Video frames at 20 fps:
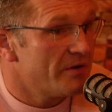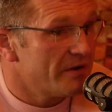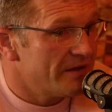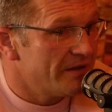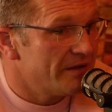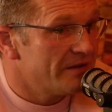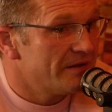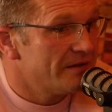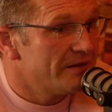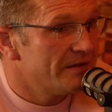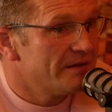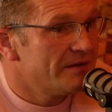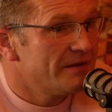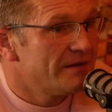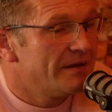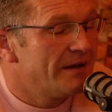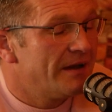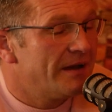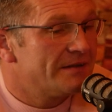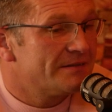Limerick
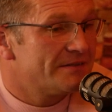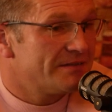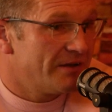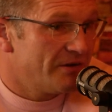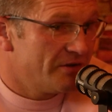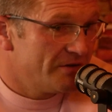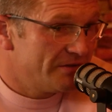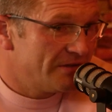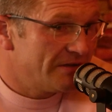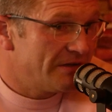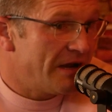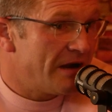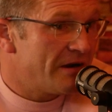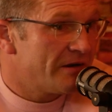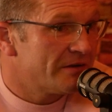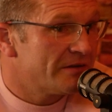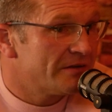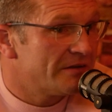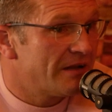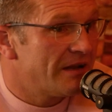and say hi to
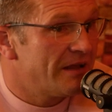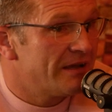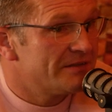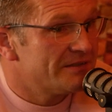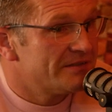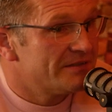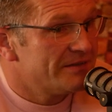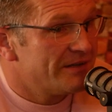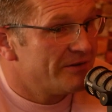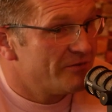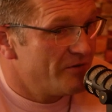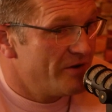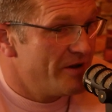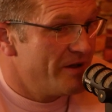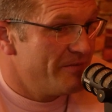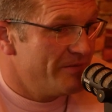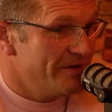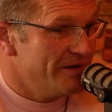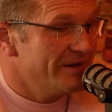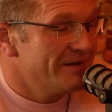Darren and the lads and
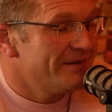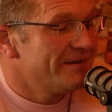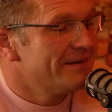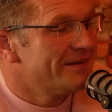Rami.